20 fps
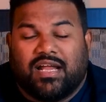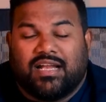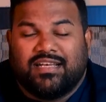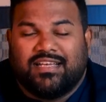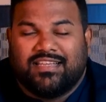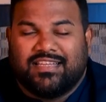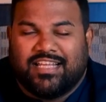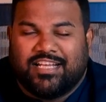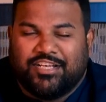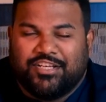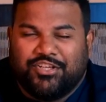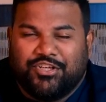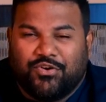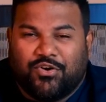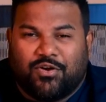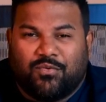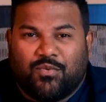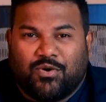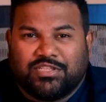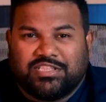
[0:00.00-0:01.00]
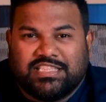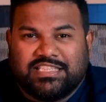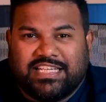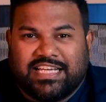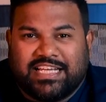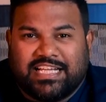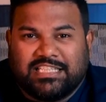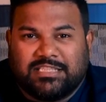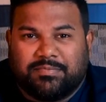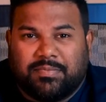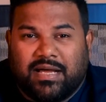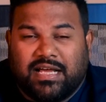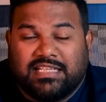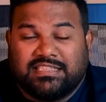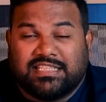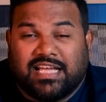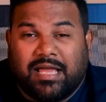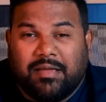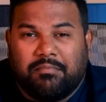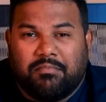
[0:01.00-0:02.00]
Until then, you're watching
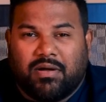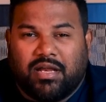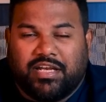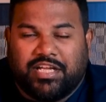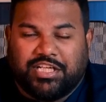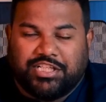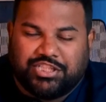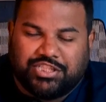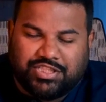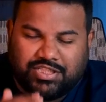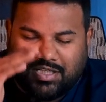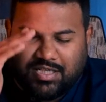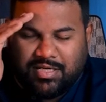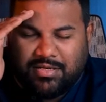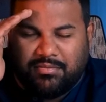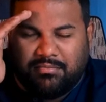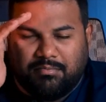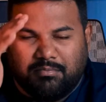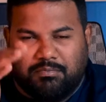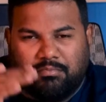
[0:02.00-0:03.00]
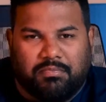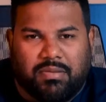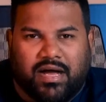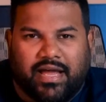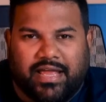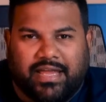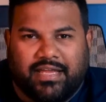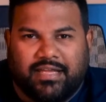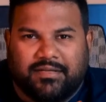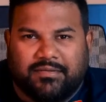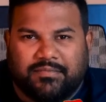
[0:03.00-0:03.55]
Technspice. I'm Manish. Bye.